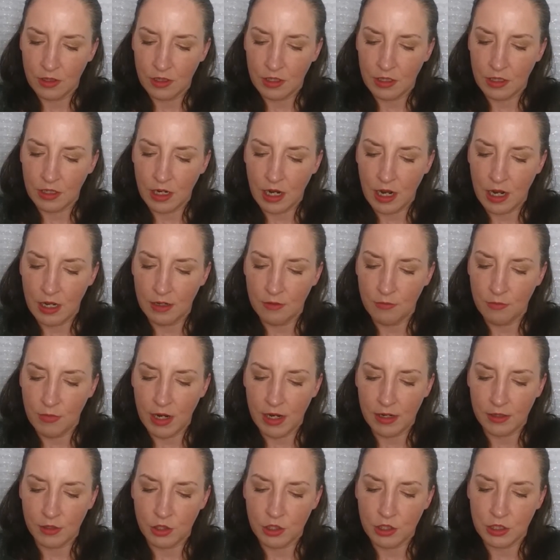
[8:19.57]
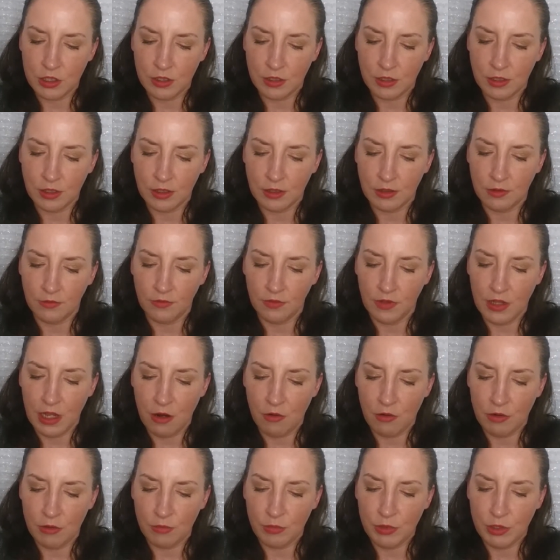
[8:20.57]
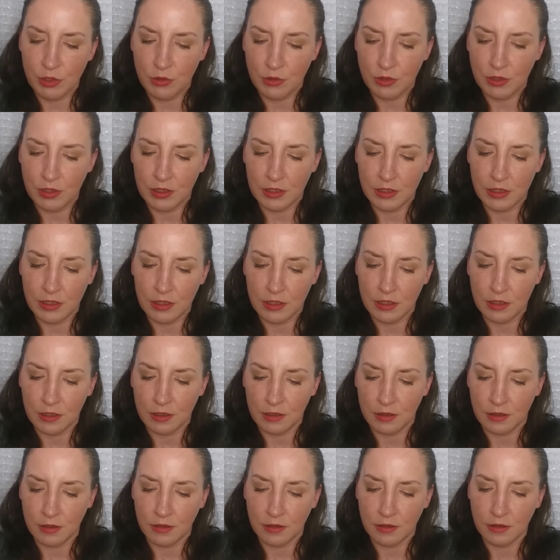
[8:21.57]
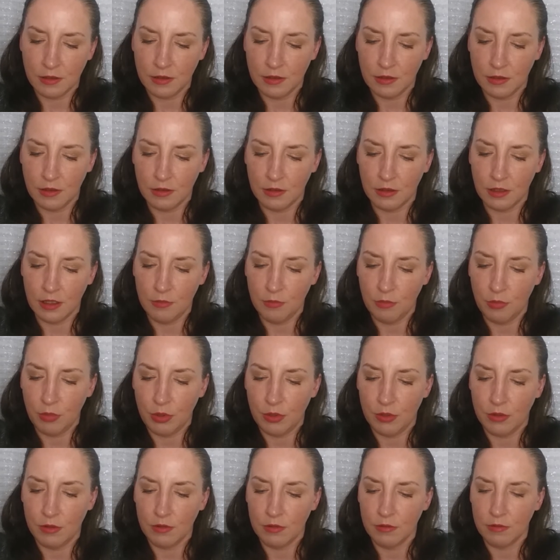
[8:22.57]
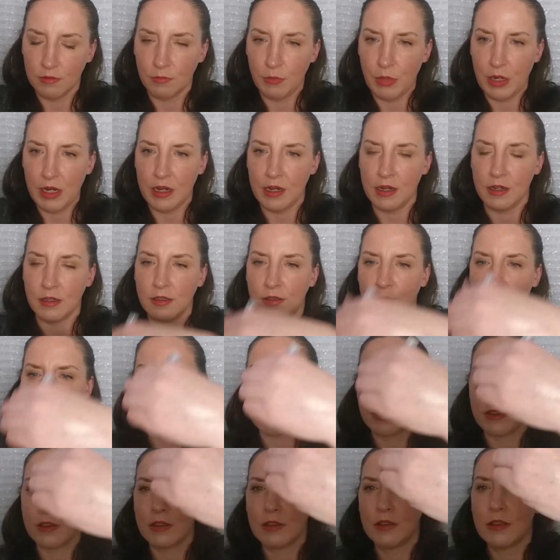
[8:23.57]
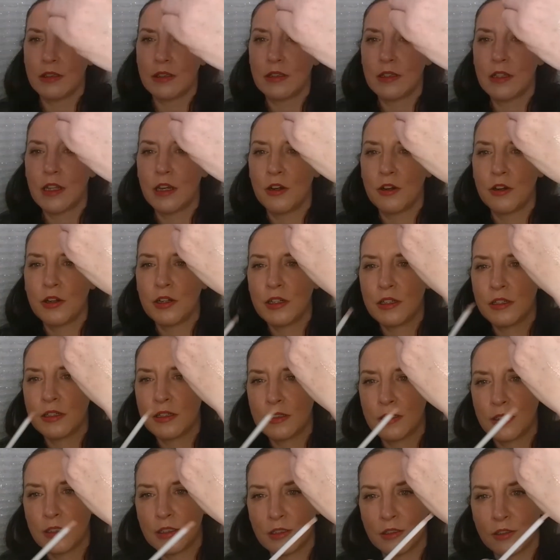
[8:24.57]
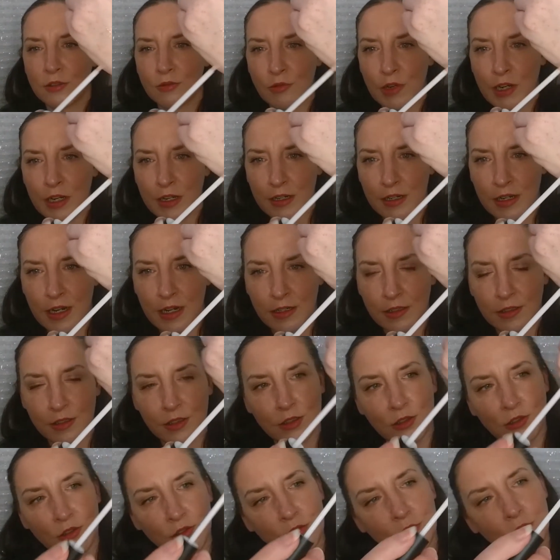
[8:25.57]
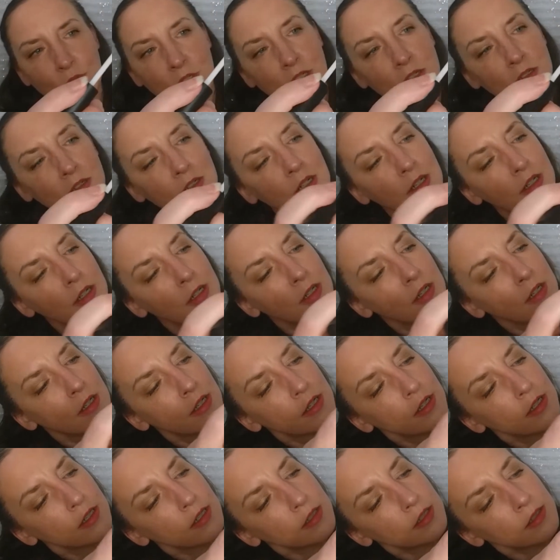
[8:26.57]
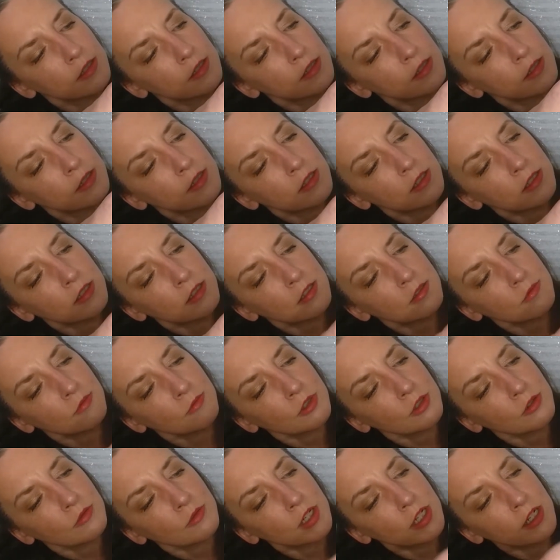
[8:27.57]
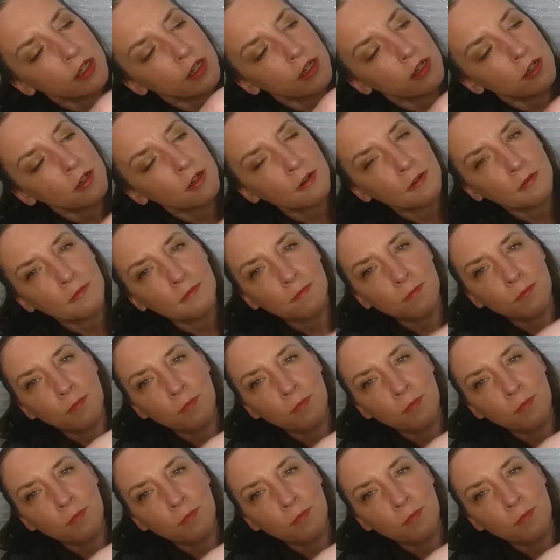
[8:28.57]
It kind of matches the Flower Beauty lip paint, but there it is. It's right next to it. It's this one right here.